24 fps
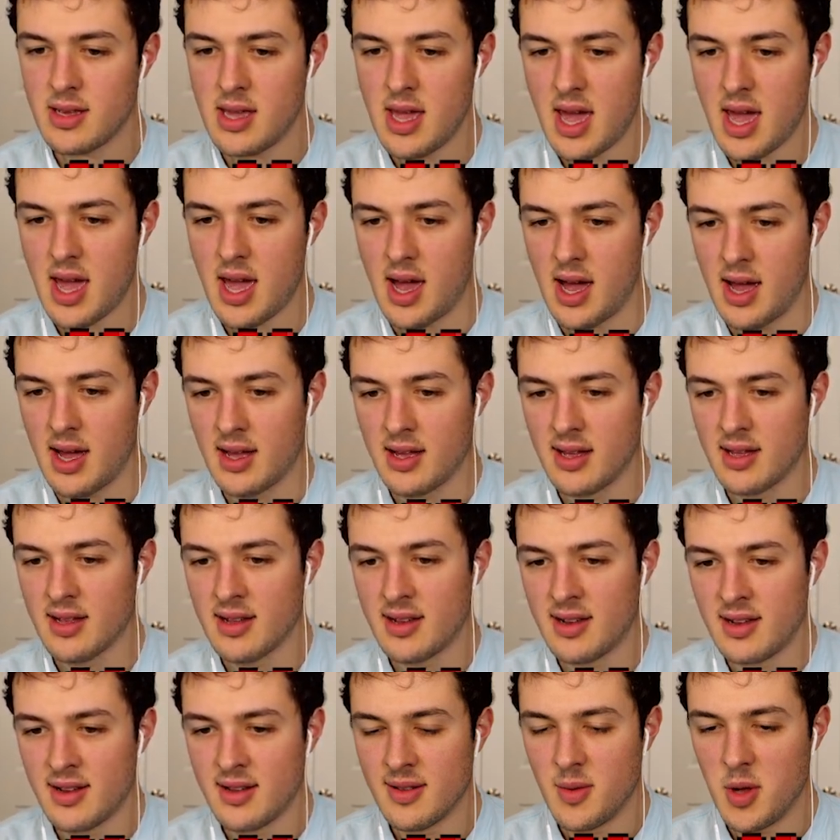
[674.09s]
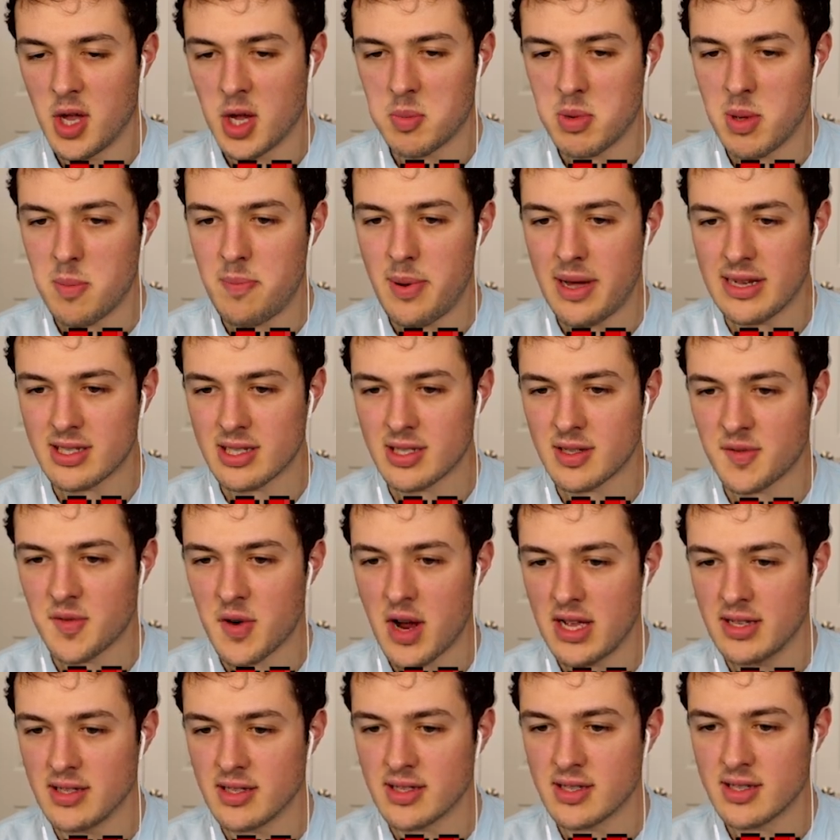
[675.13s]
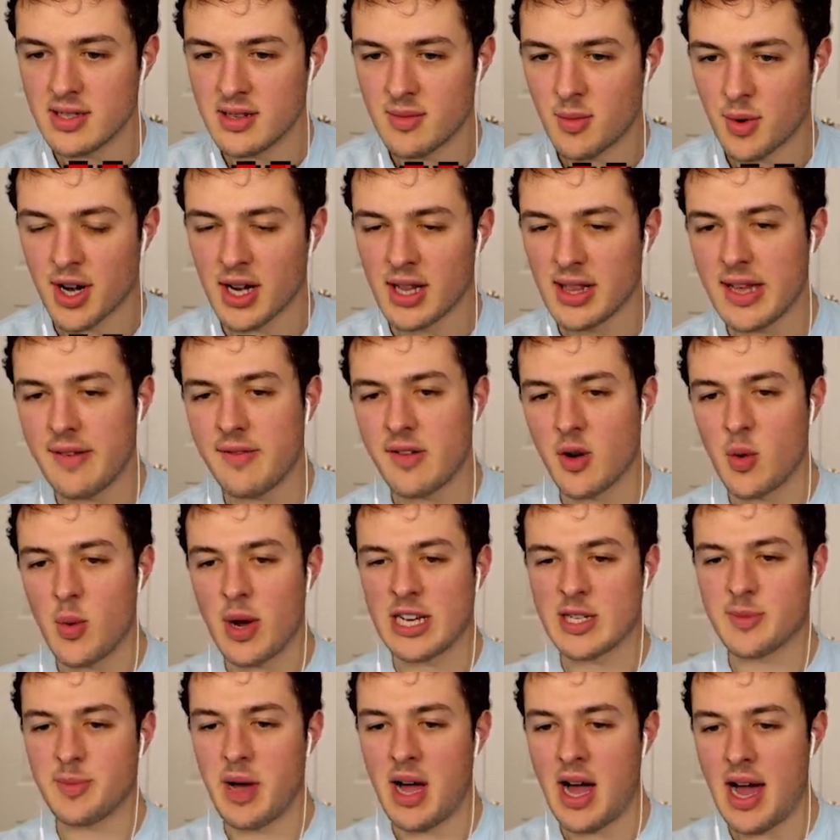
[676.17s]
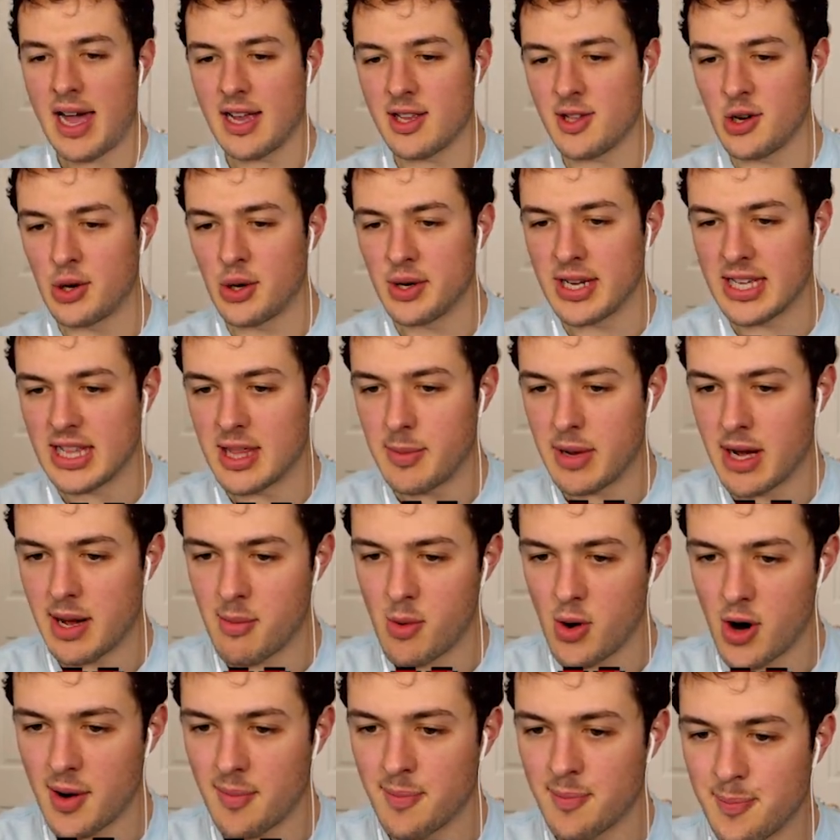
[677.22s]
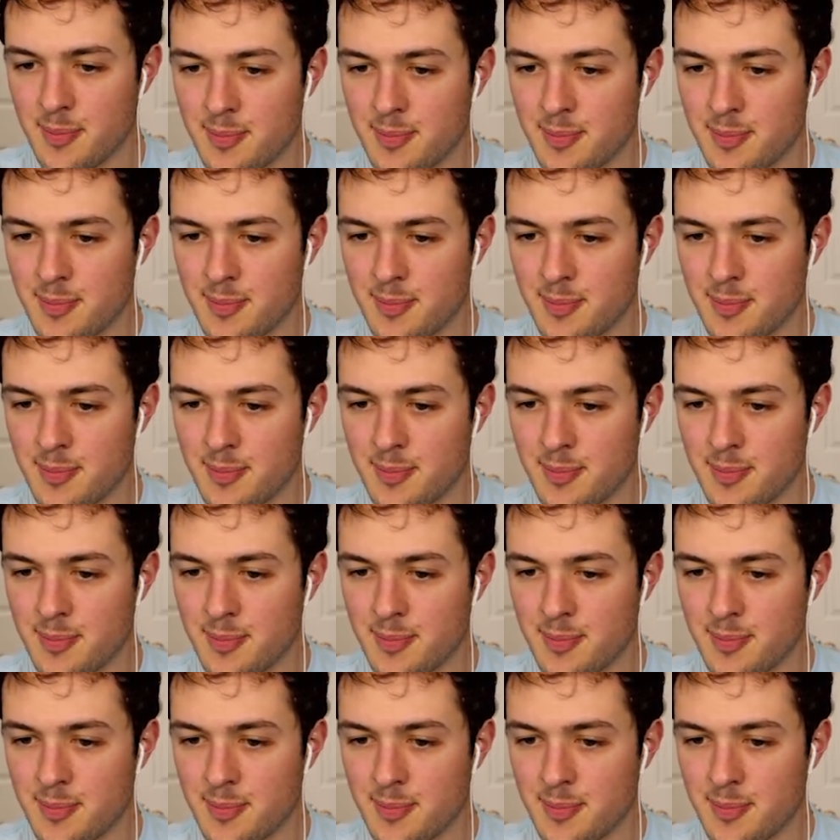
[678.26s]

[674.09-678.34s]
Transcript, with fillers: Yeah, we can be bestest friends. We're gonna leave your wings behind. You don't need them anymore.